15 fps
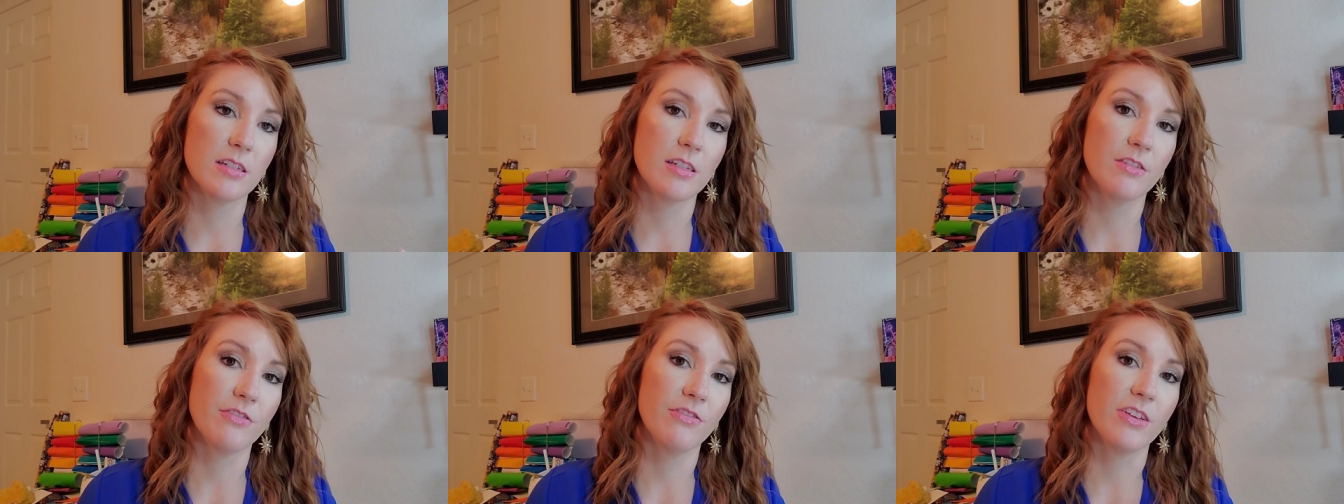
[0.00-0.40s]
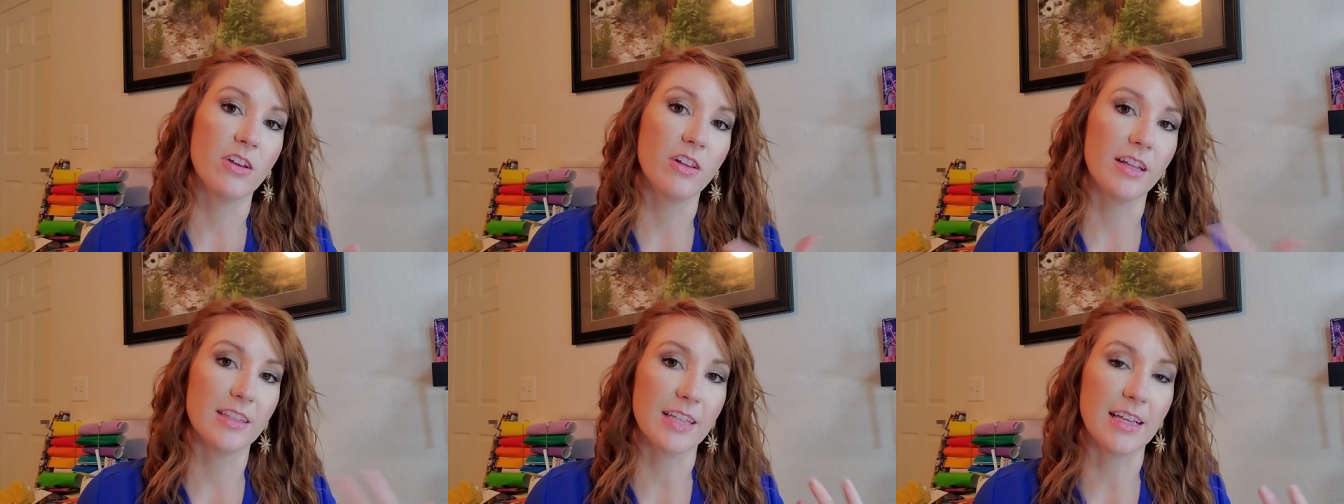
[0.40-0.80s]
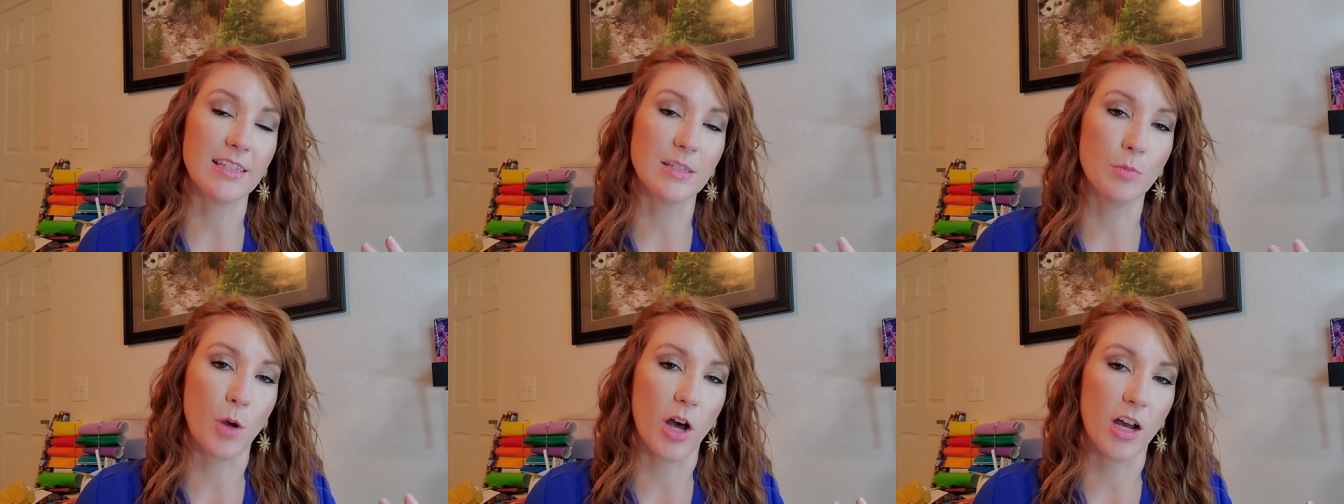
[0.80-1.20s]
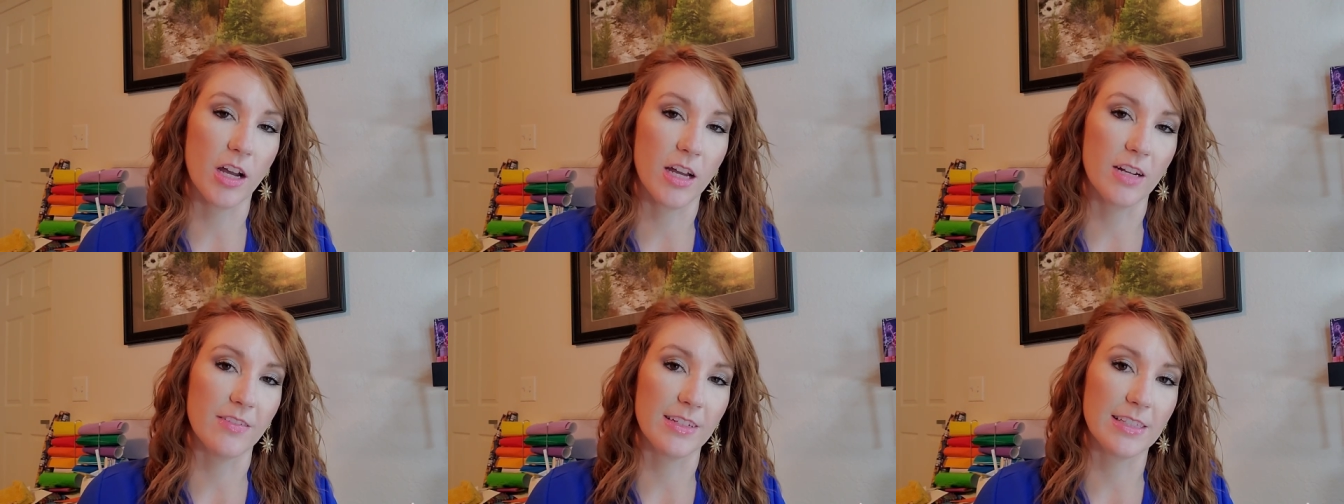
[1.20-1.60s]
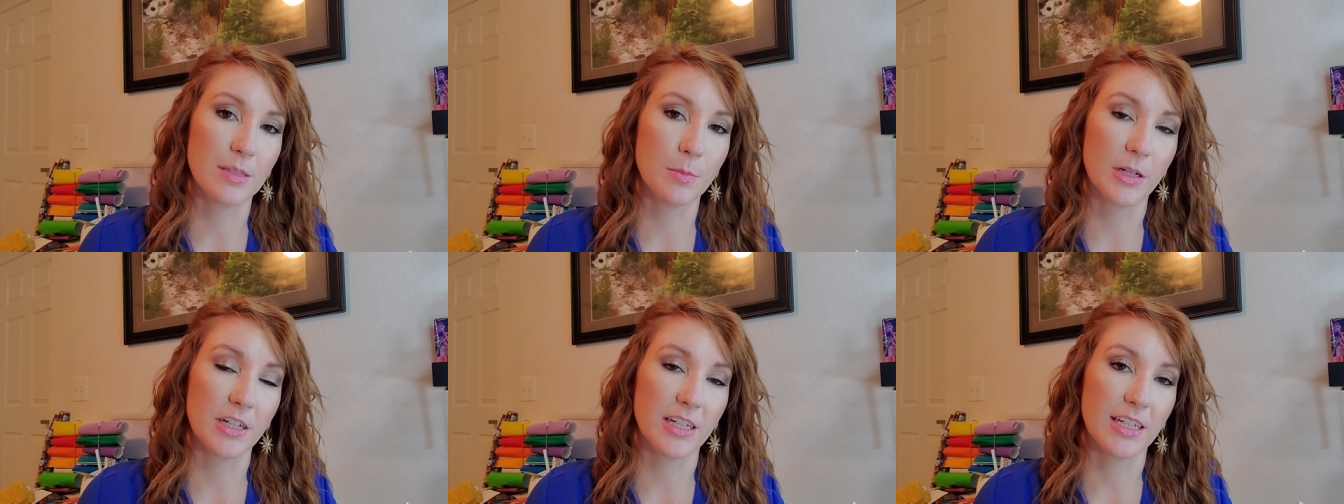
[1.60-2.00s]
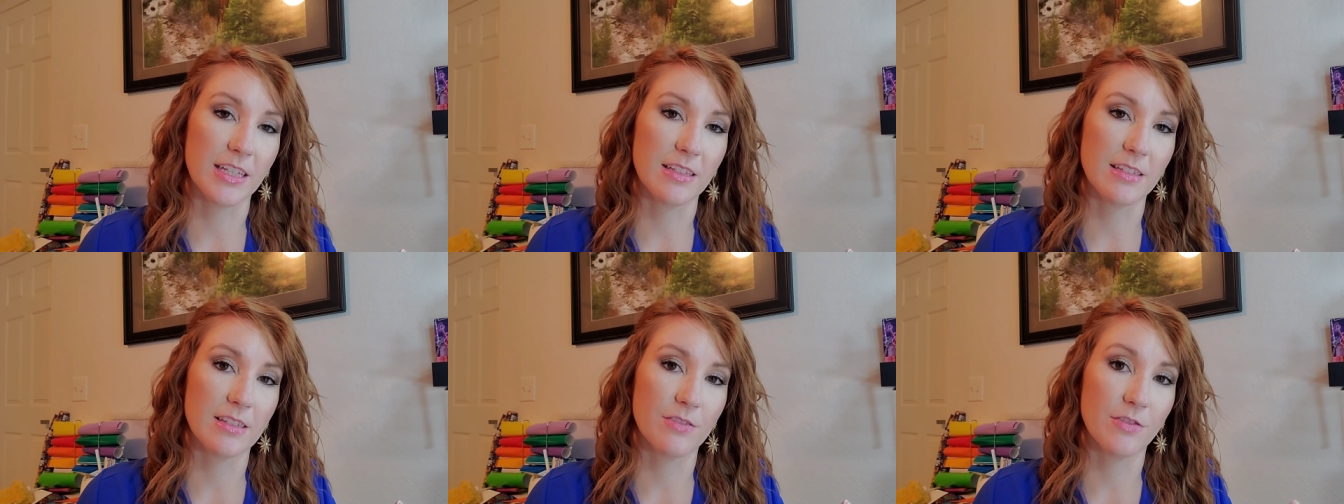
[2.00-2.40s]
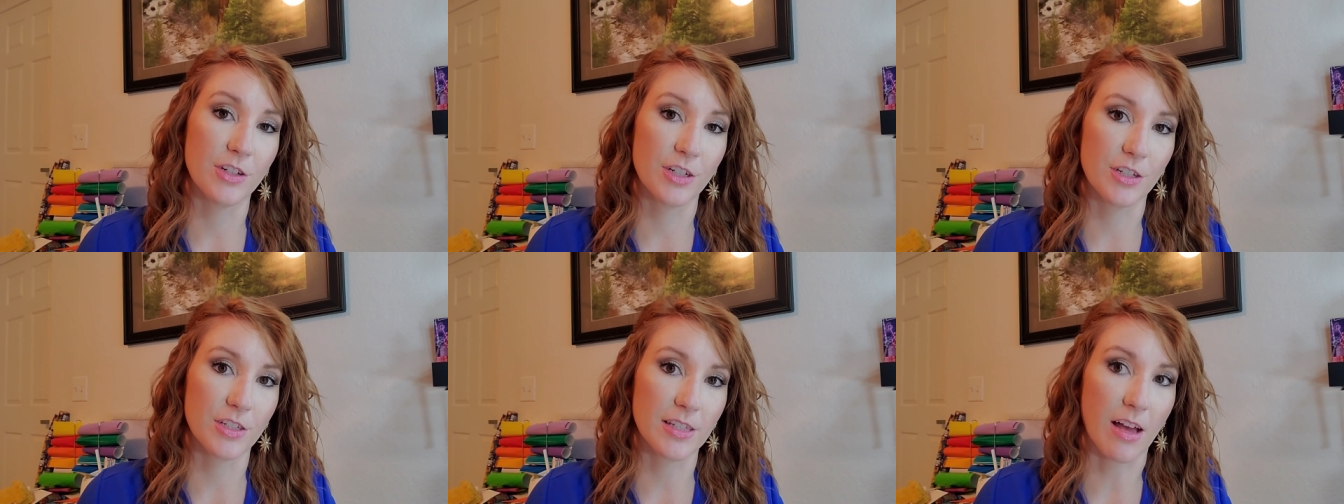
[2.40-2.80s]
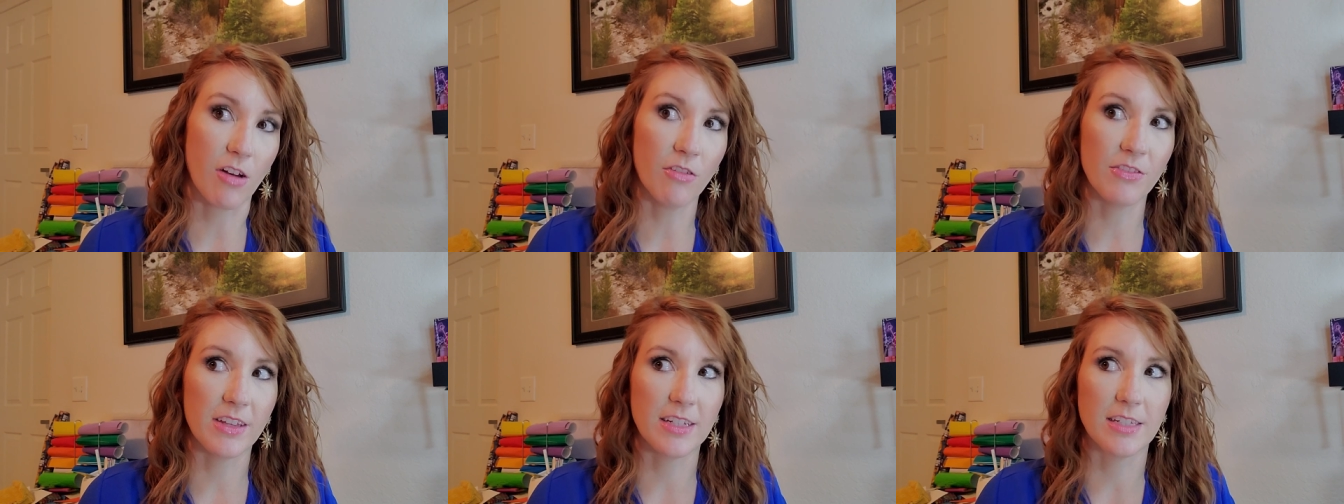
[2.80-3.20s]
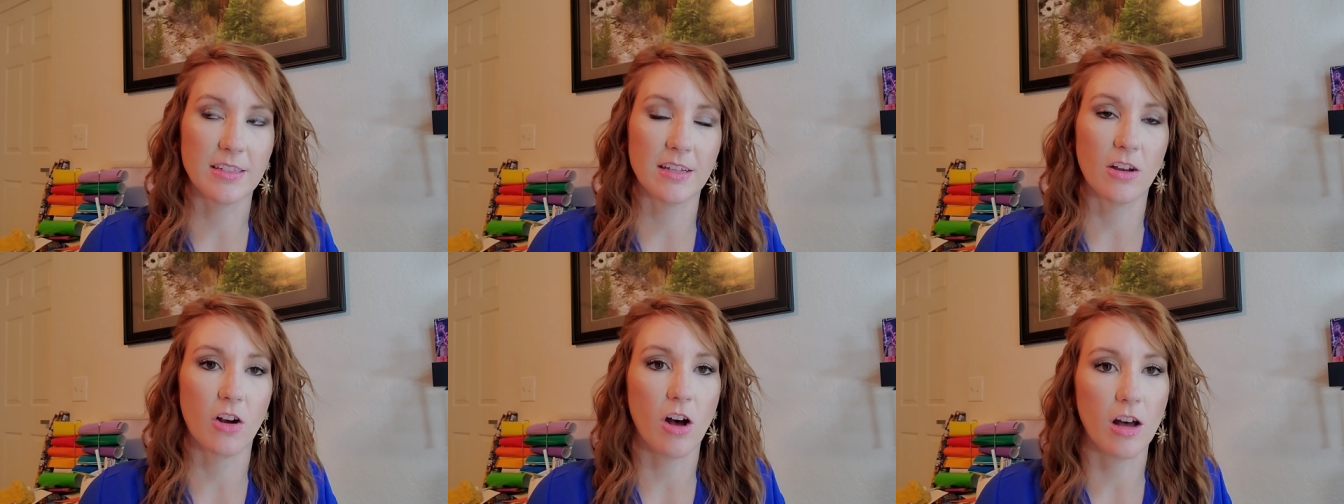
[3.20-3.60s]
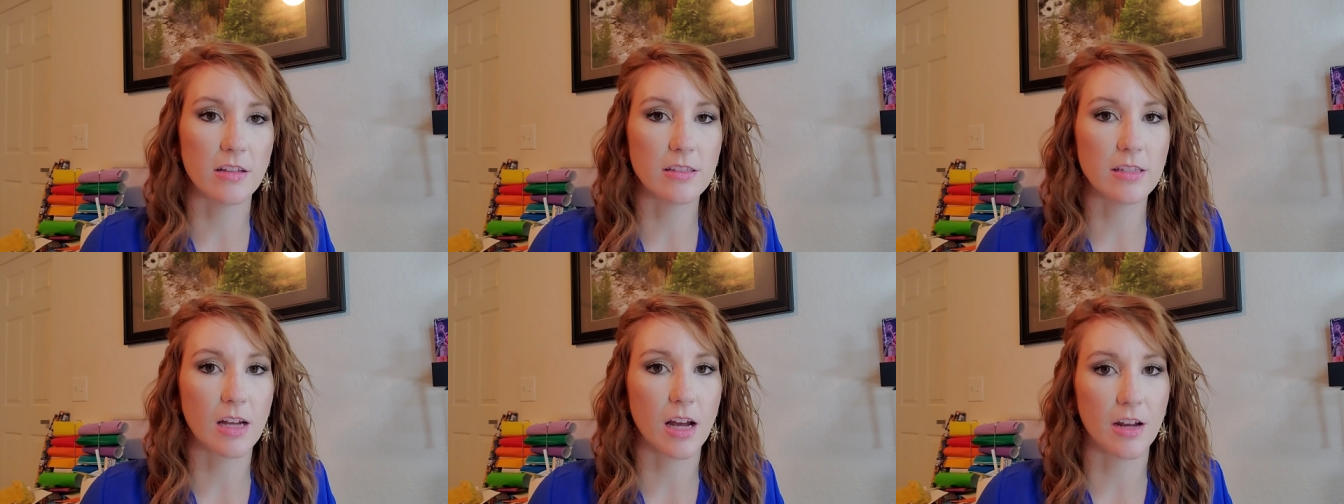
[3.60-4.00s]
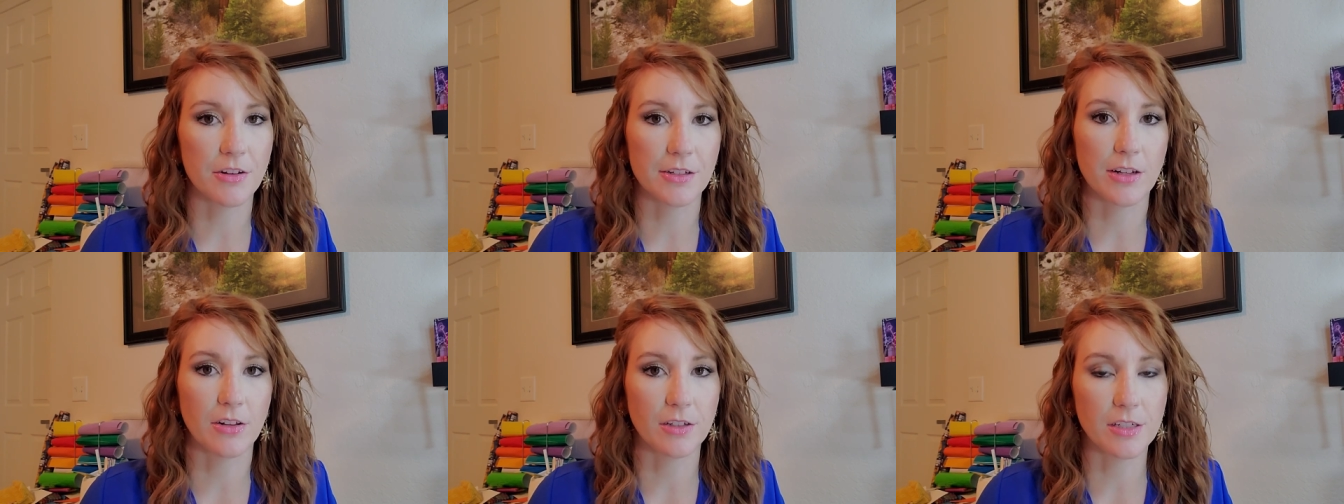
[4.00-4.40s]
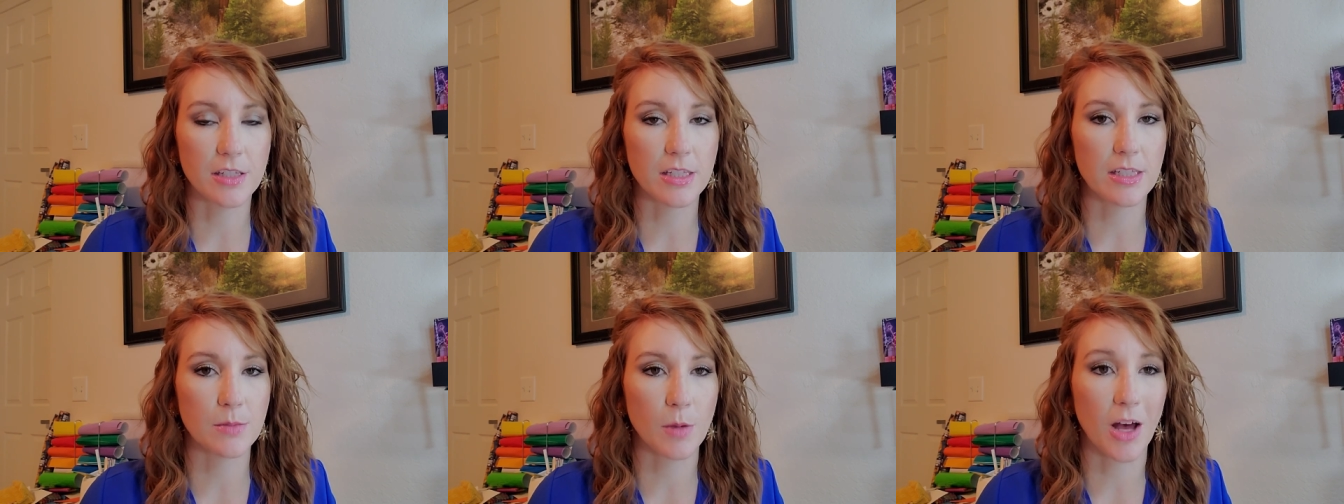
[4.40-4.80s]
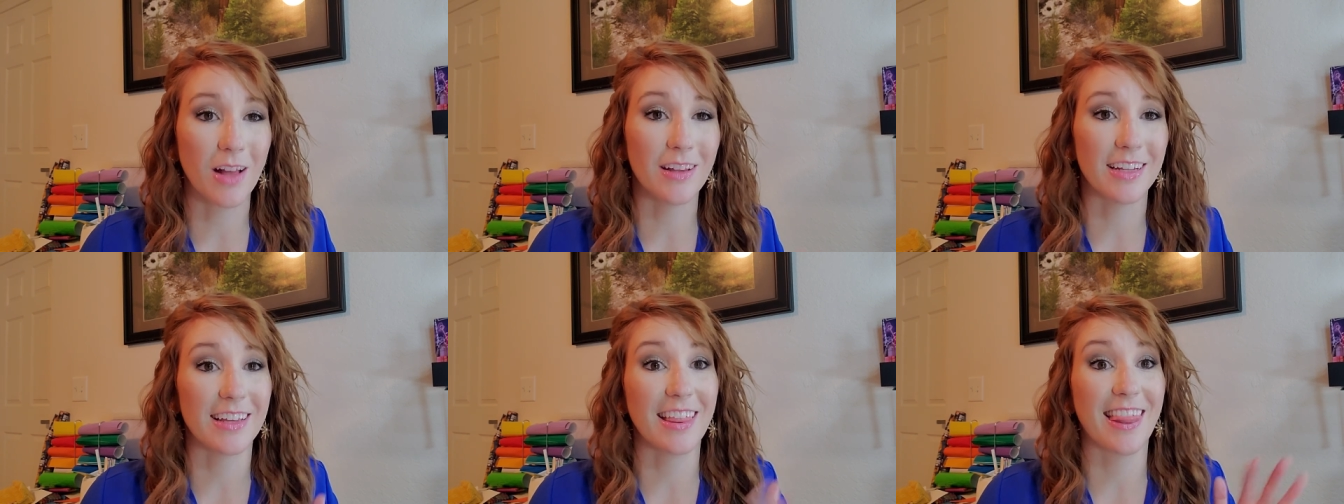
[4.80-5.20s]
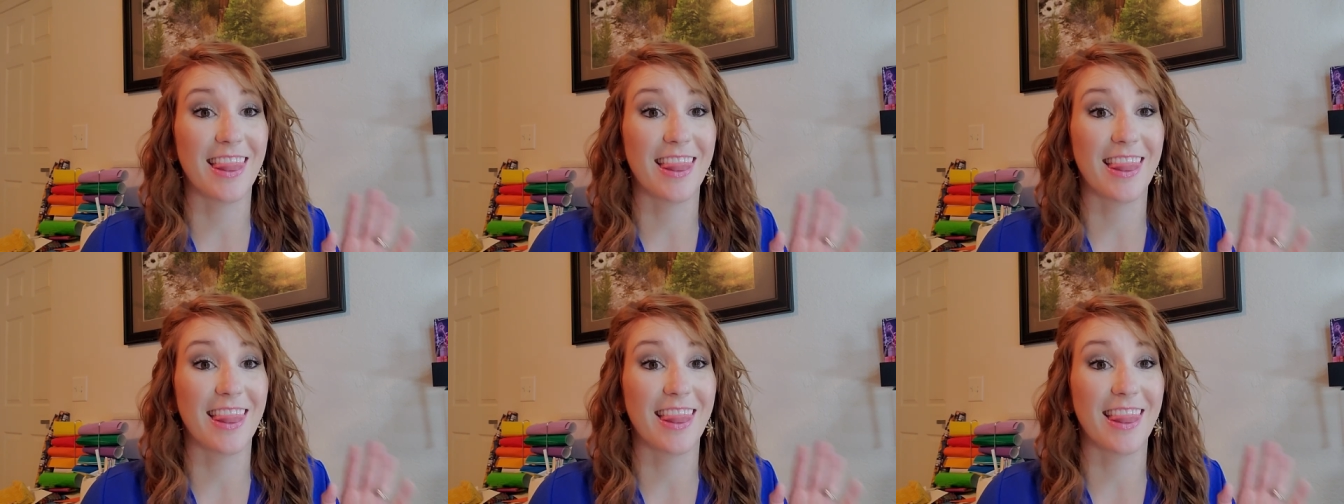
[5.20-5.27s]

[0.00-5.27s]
to feel like that spa kind of experience for yourself that doesn't cost $100 the spa, like